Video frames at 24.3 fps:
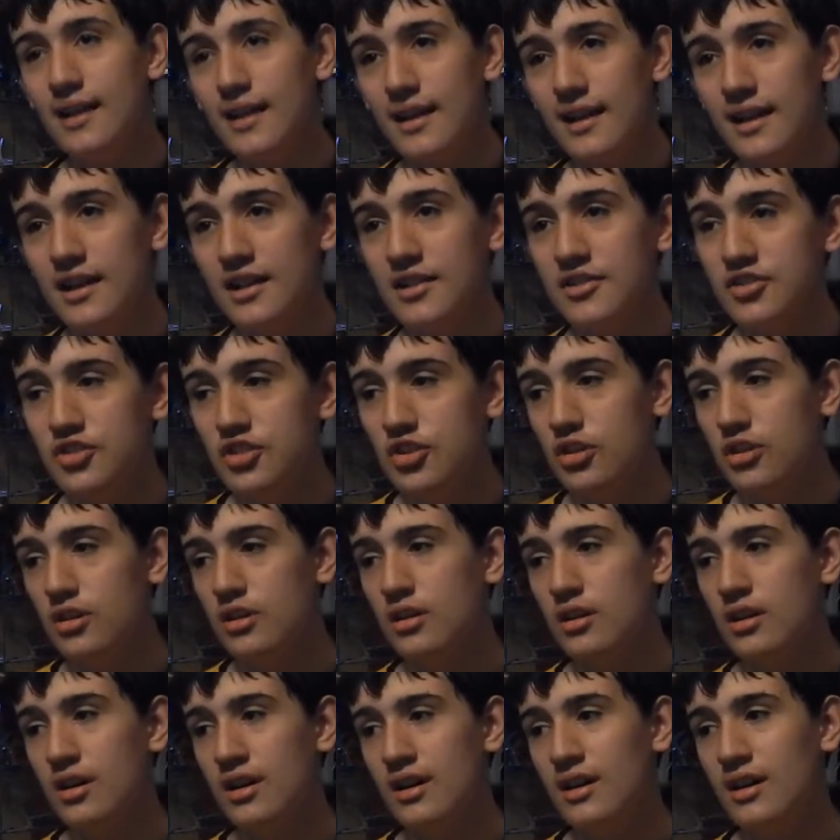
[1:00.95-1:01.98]
Here's
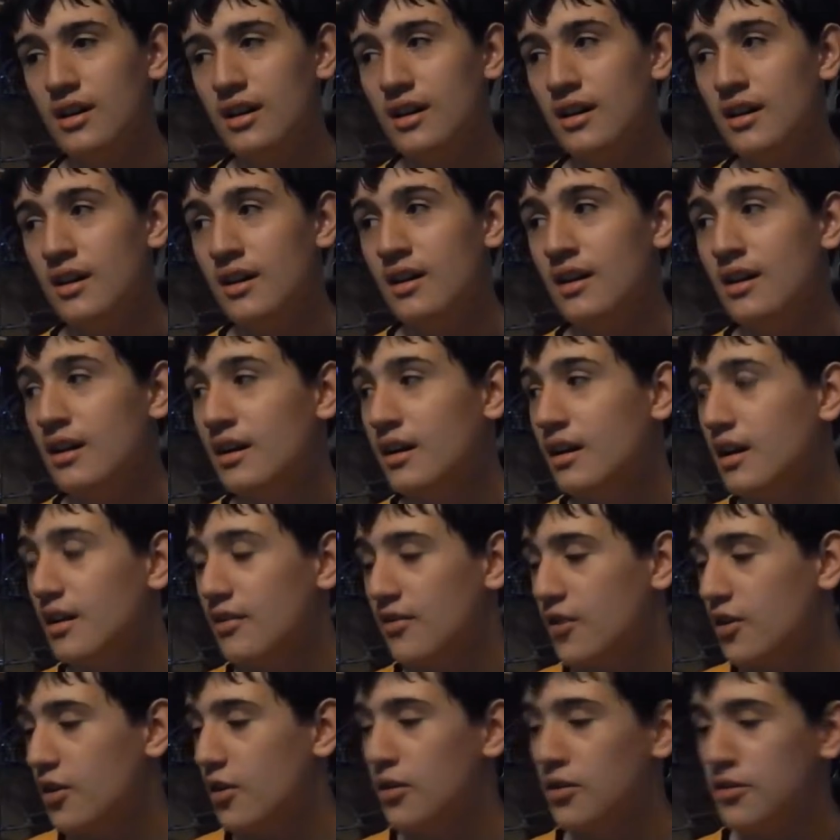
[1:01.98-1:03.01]
your,
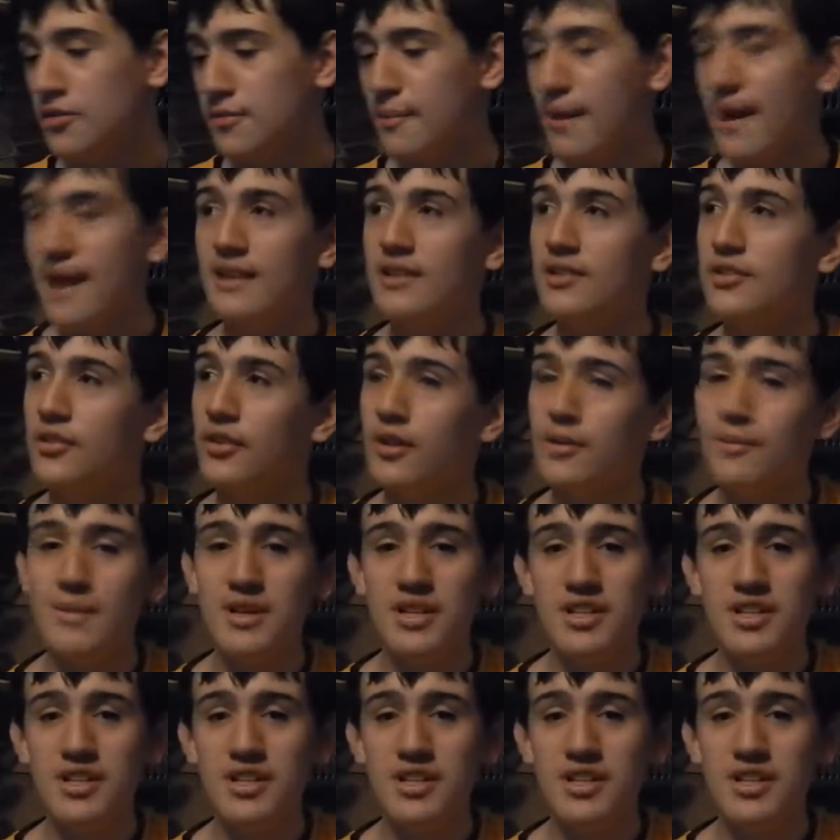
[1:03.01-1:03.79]
of course, mandatory